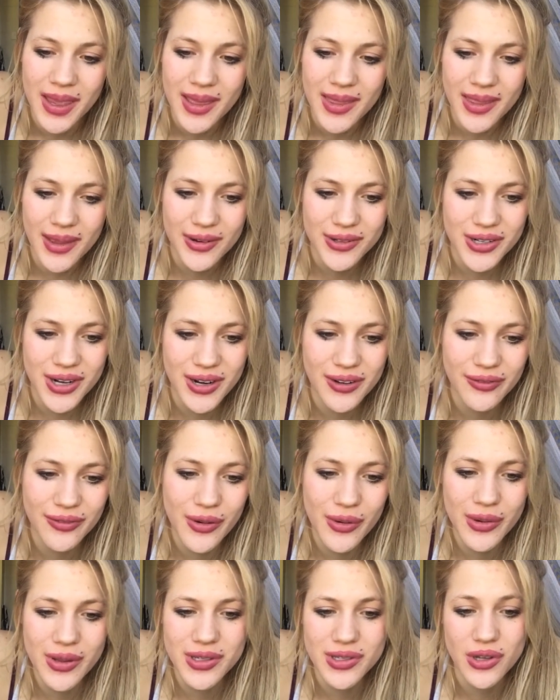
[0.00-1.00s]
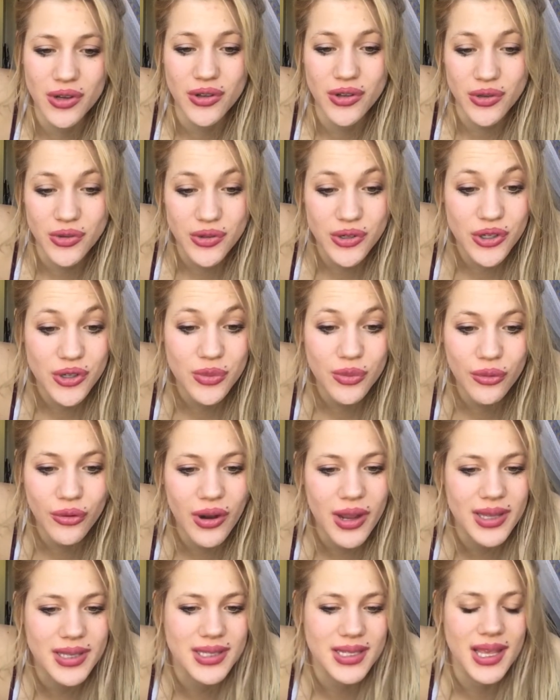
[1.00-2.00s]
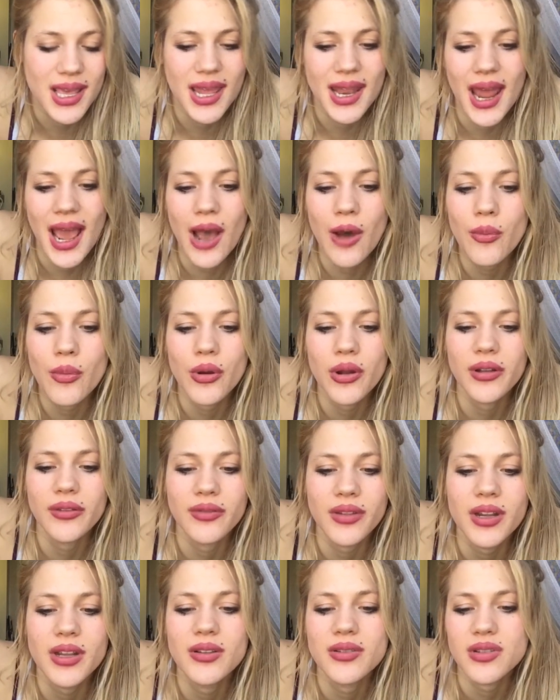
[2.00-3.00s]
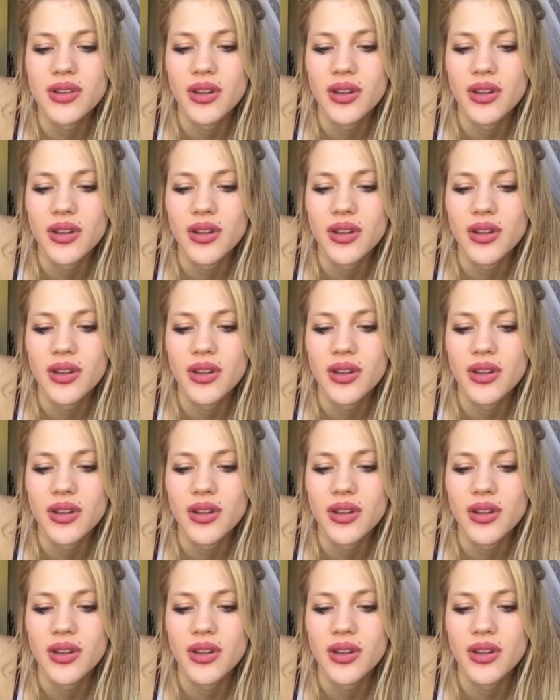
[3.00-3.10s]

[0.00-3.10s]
They were trying to focus on YouTube risk and how putting videos